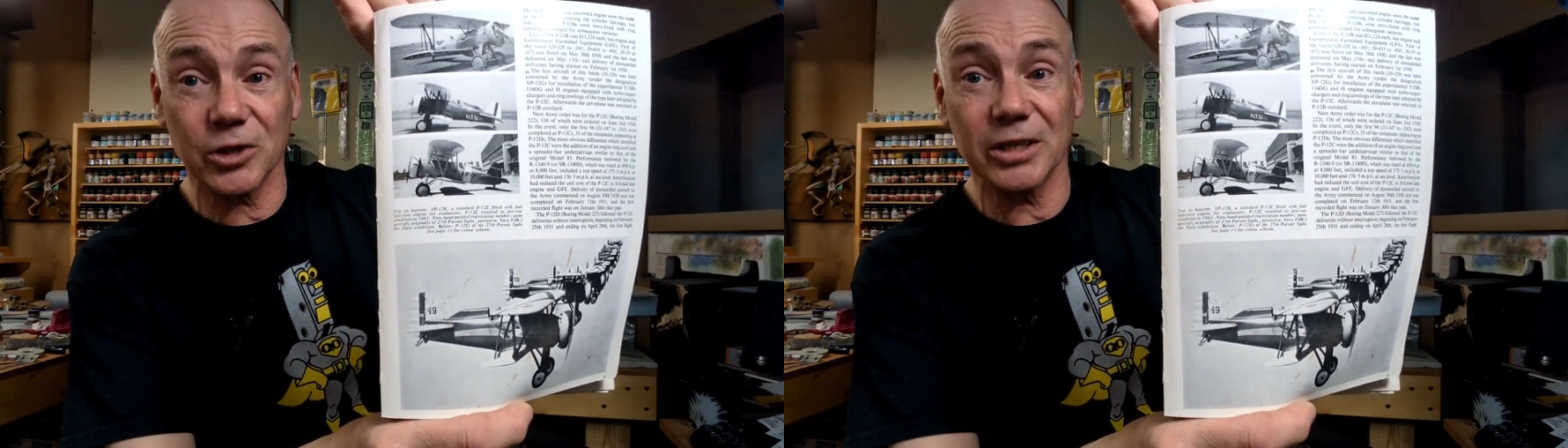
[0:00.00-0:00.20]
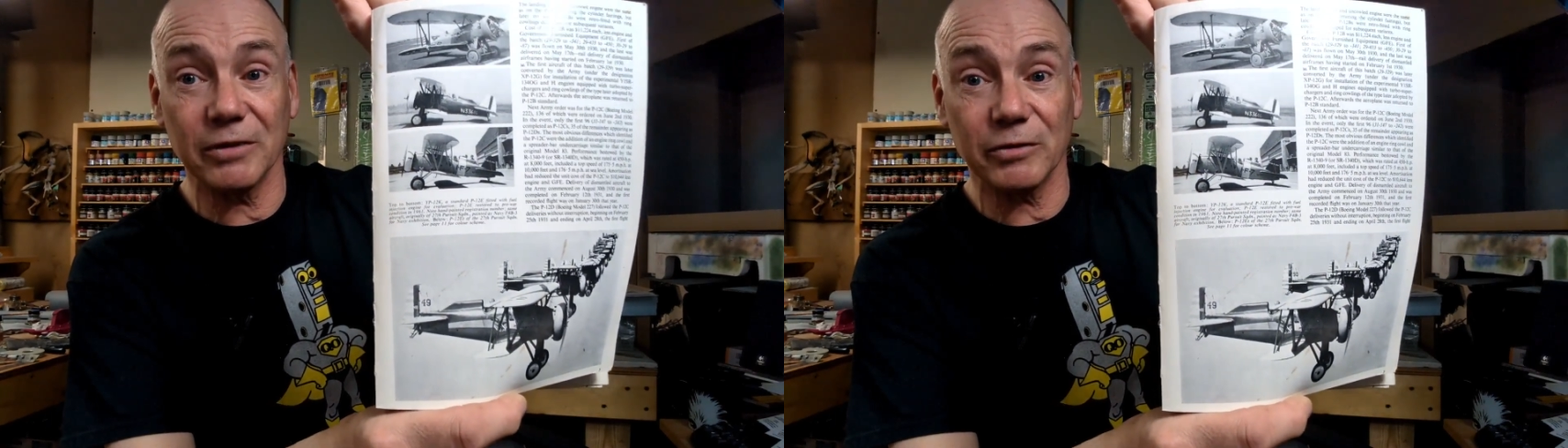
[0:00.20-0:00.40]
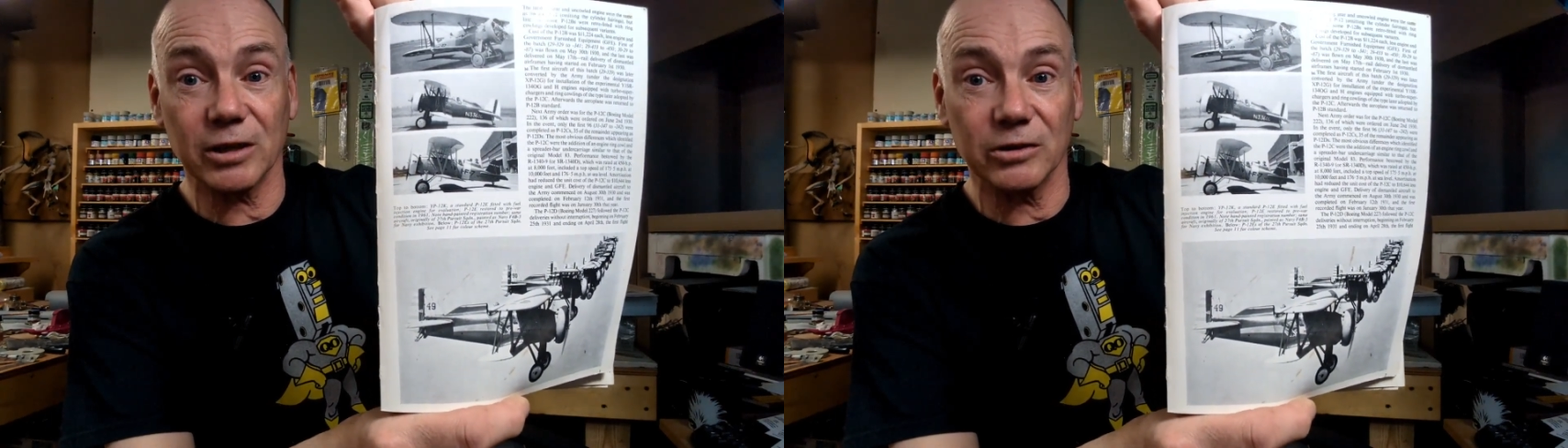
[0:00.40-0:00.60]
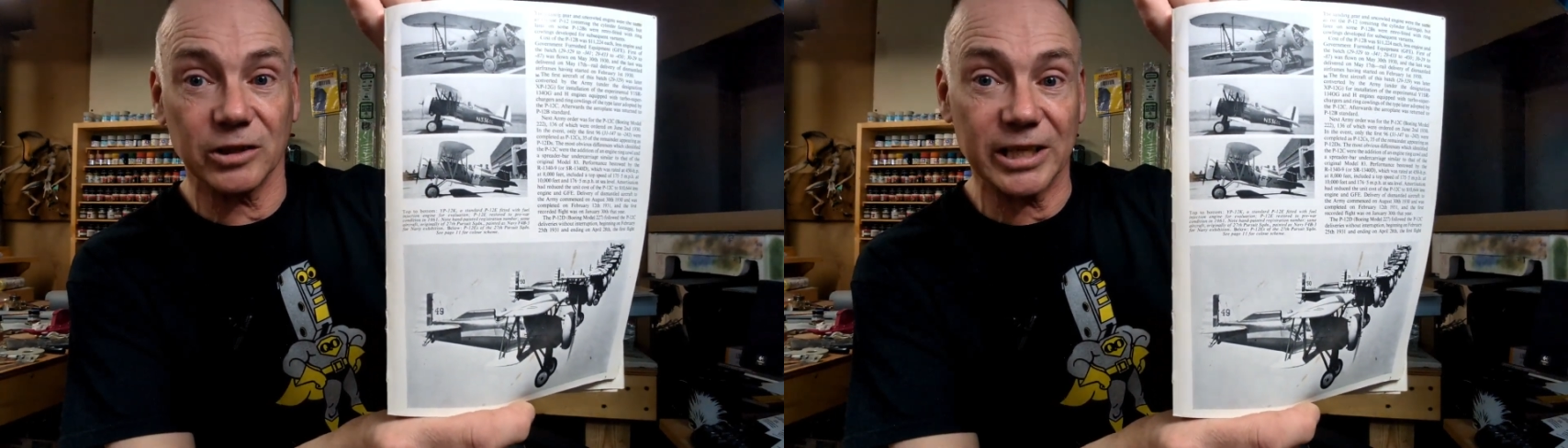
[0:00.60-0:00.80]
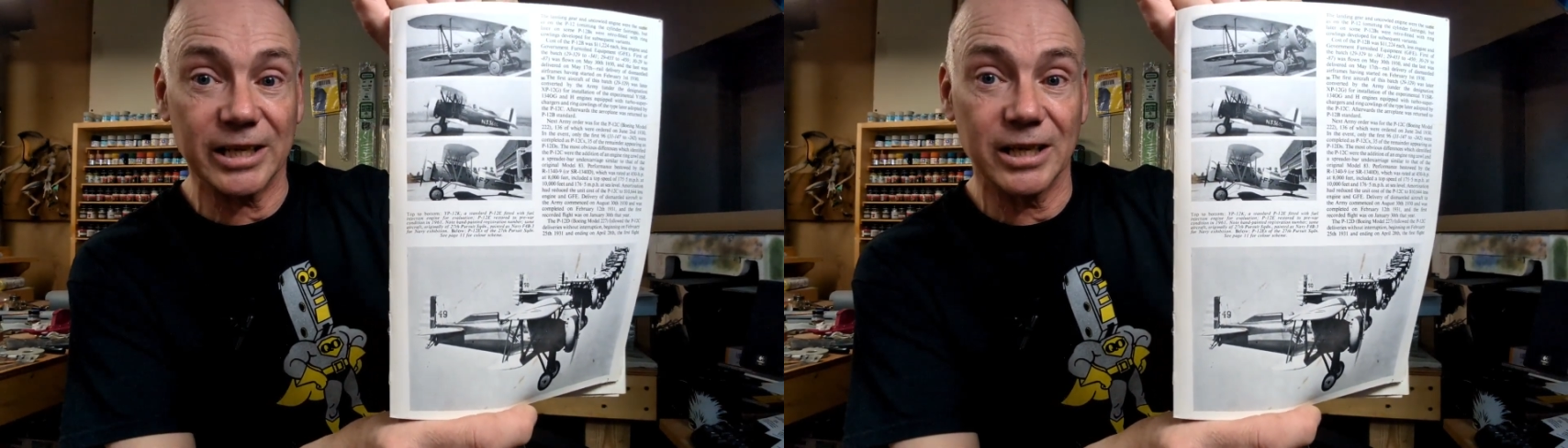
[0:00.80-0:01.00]

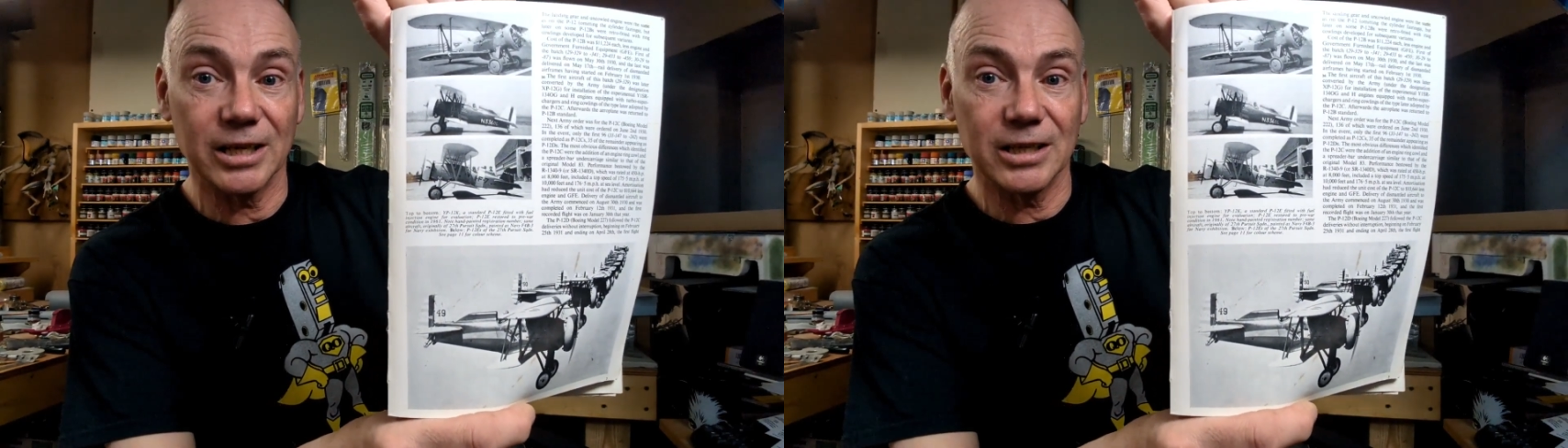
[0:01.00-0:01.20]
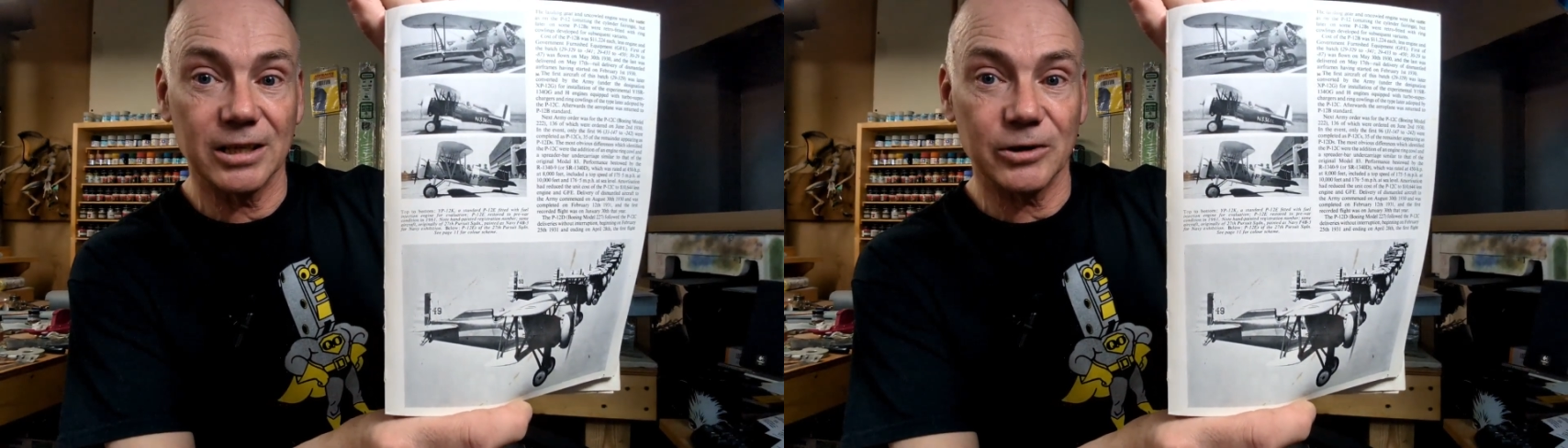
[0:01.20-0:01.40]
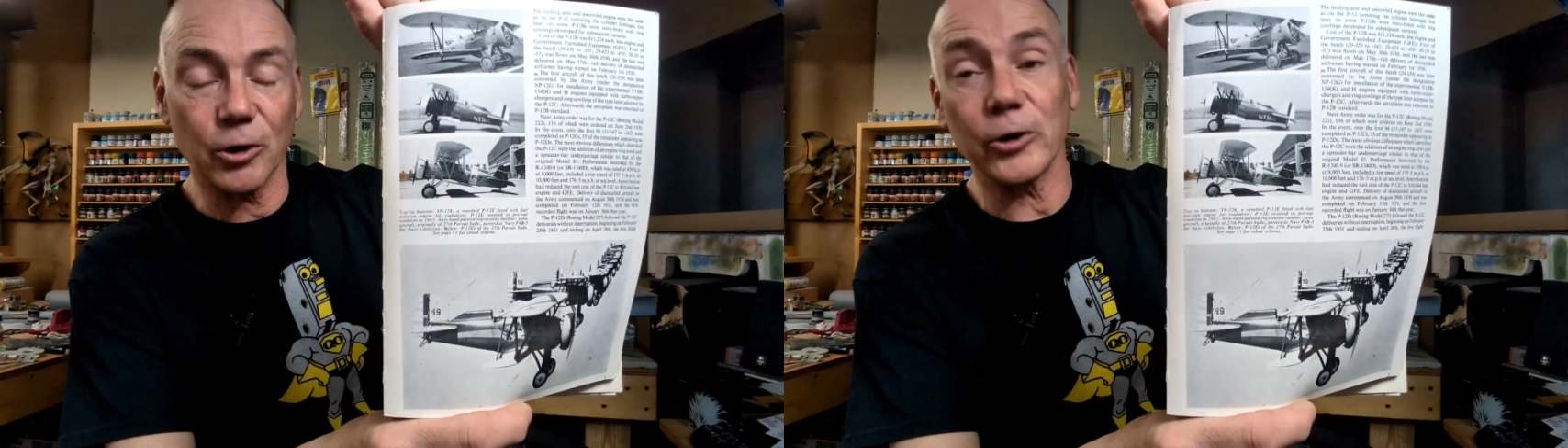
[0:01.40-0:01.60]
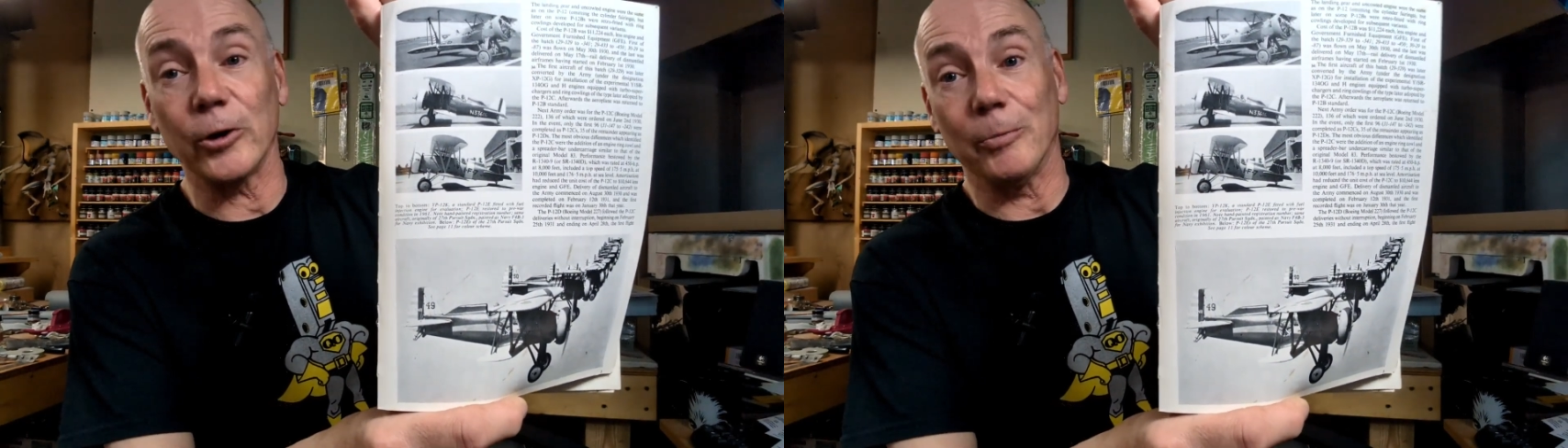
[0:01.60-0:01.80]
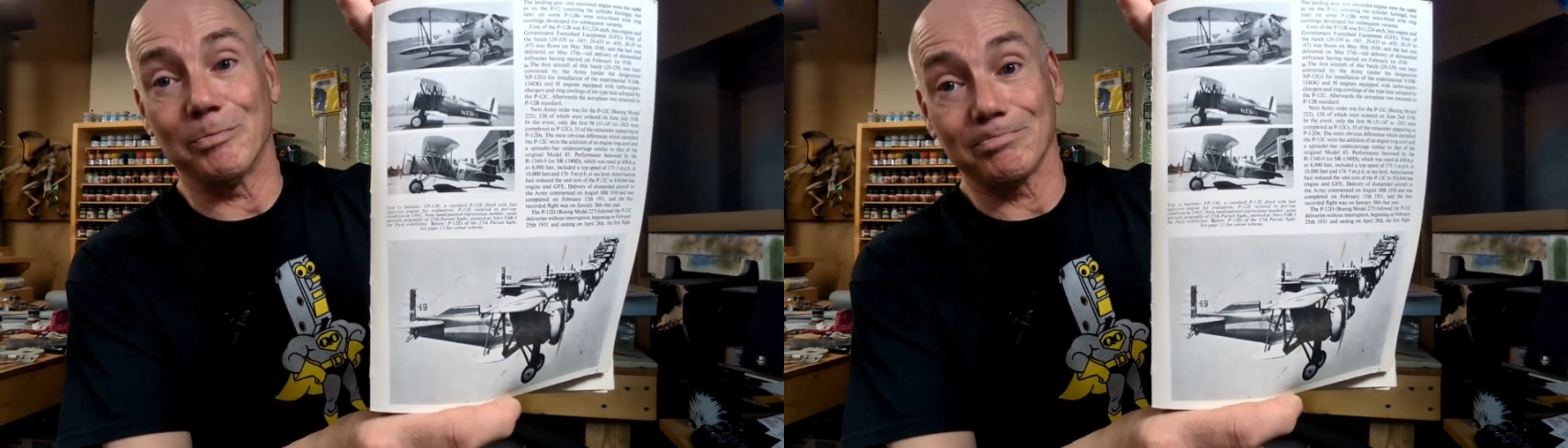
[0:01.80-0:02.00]
significantly
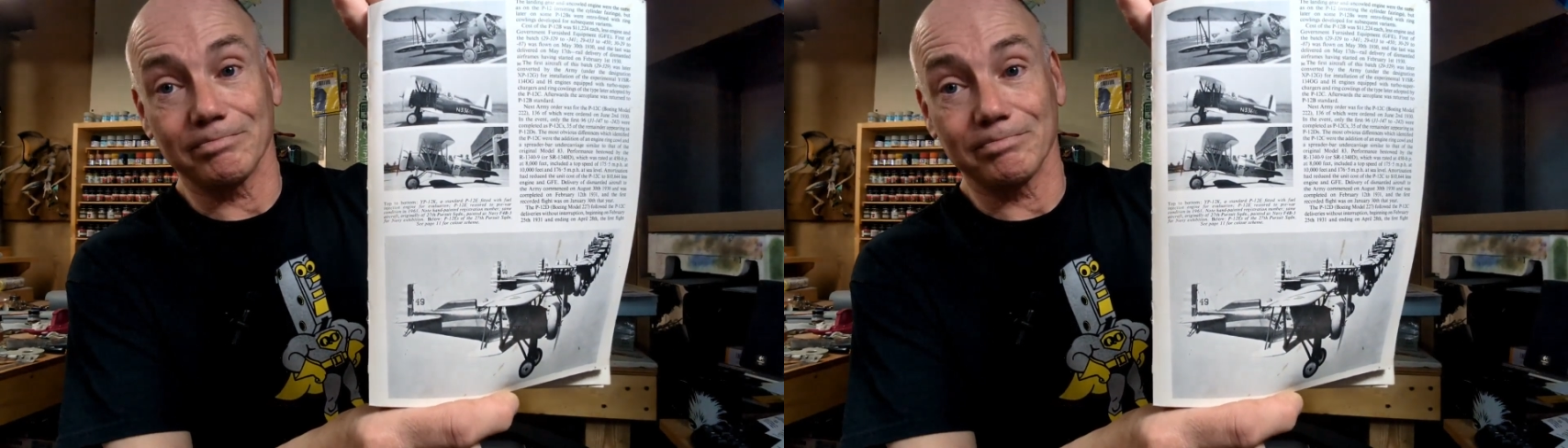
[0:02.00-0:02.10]
darker.